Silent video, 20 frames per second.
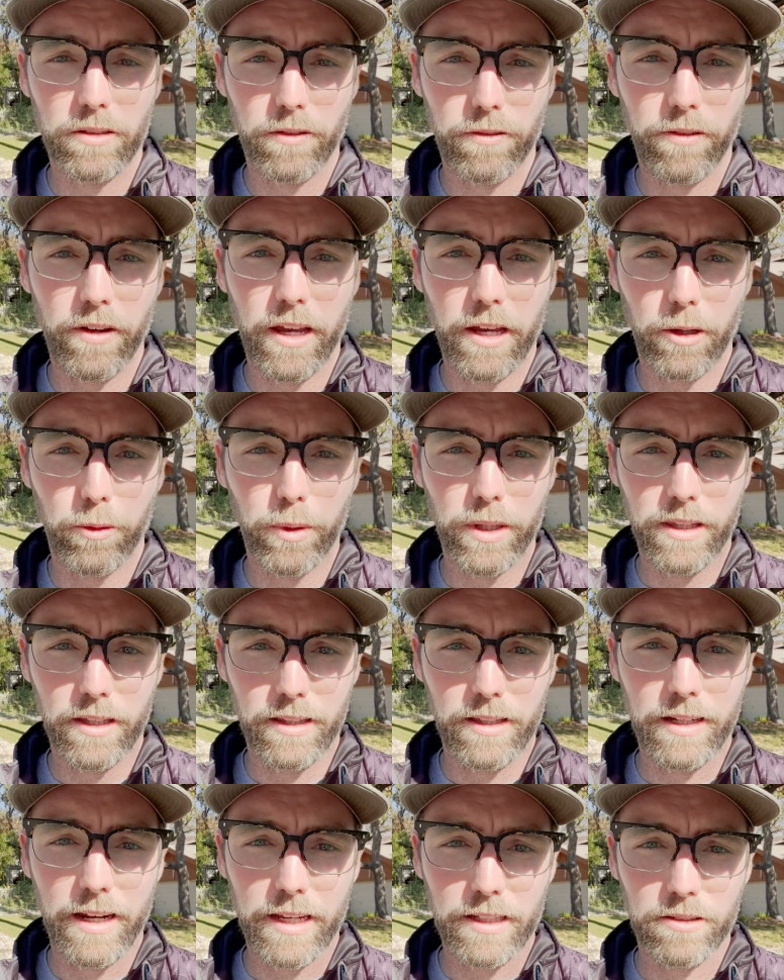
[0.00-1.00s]
fail within
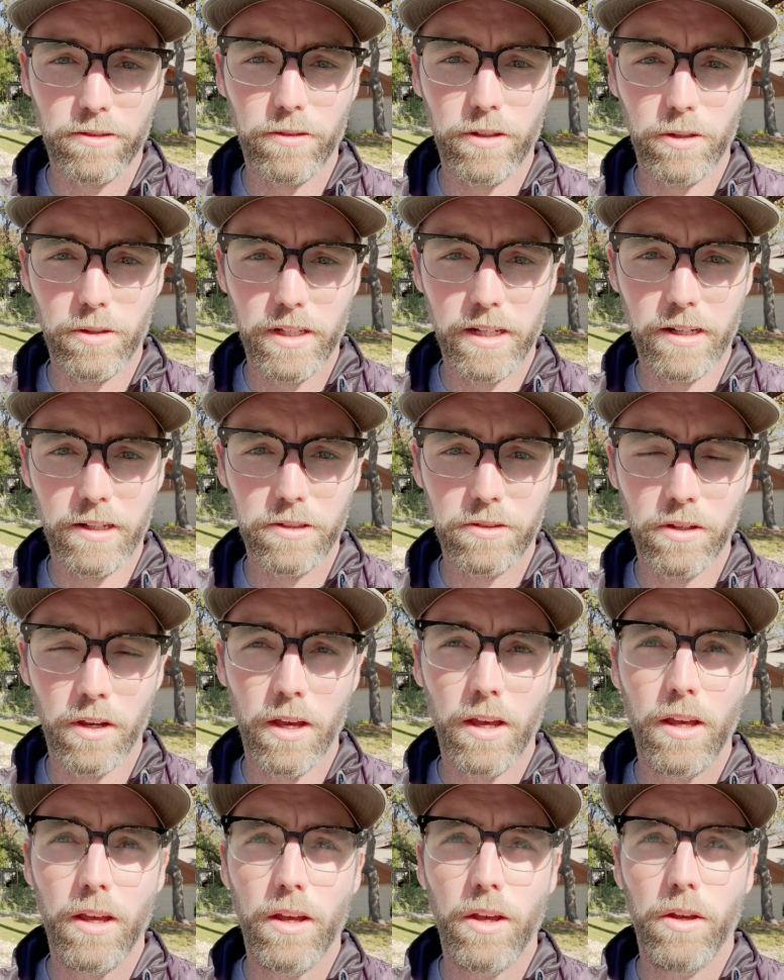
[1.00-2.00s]
the next few years.
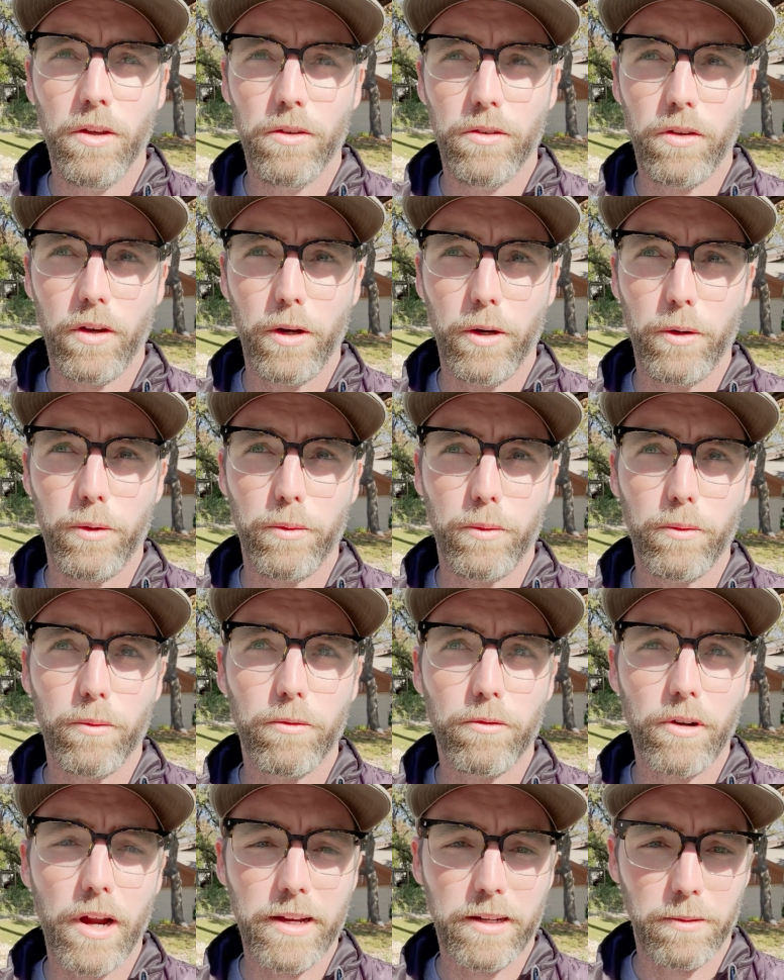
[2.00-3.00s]
So
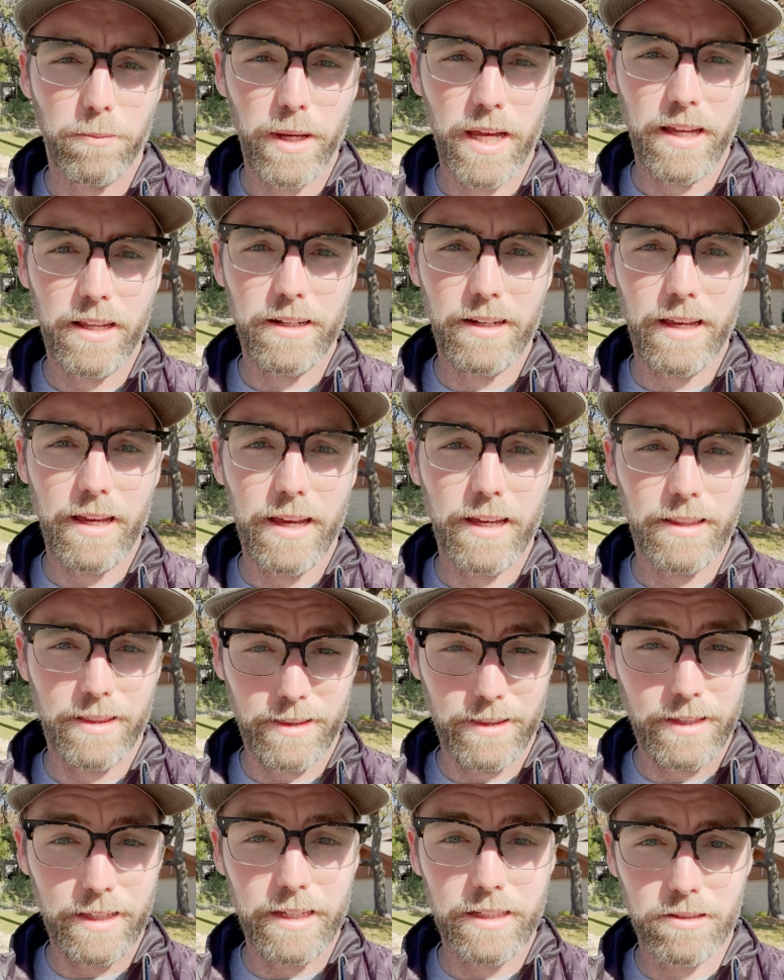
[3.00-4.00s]
recommend at
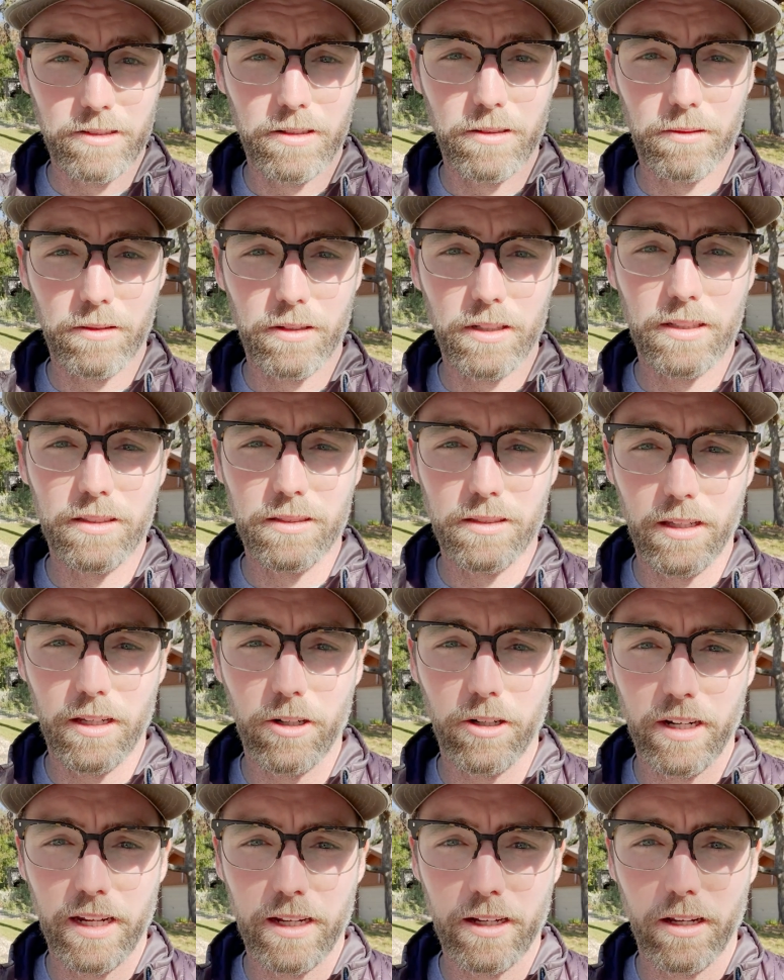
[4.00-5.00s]
least
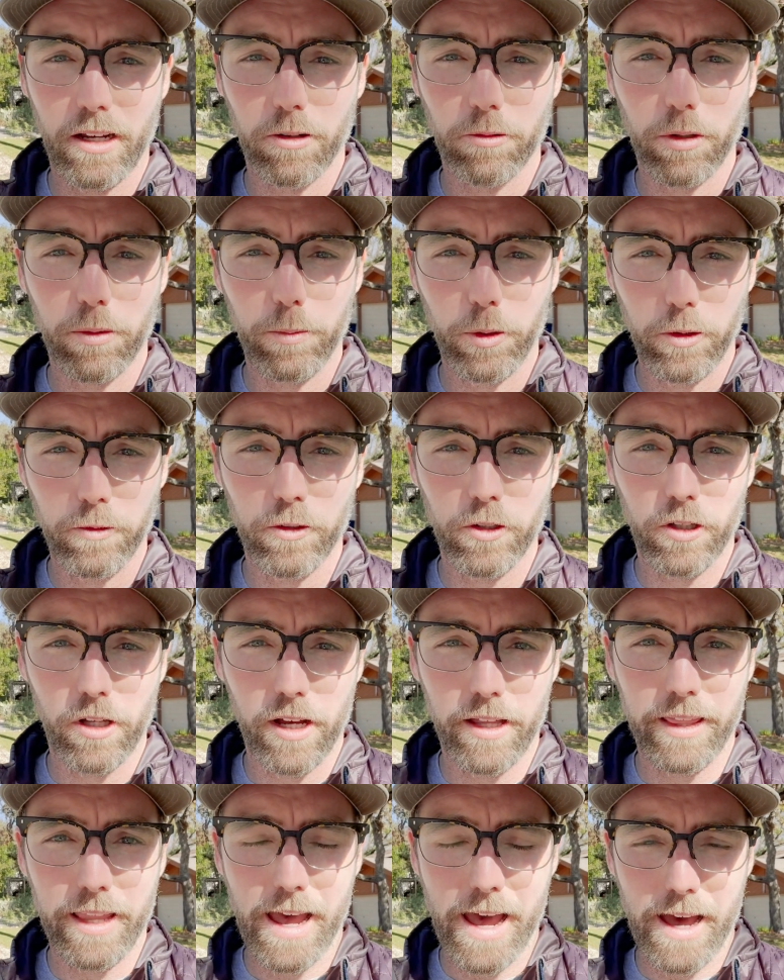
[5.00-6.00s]
considering a removal
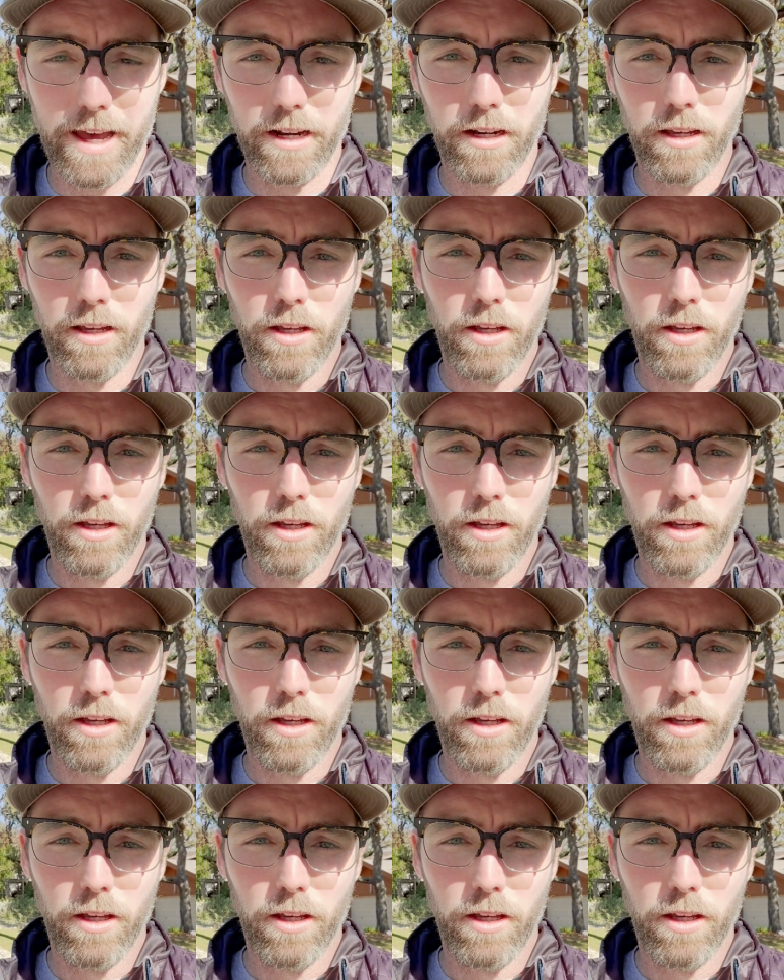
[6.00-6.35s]
on that.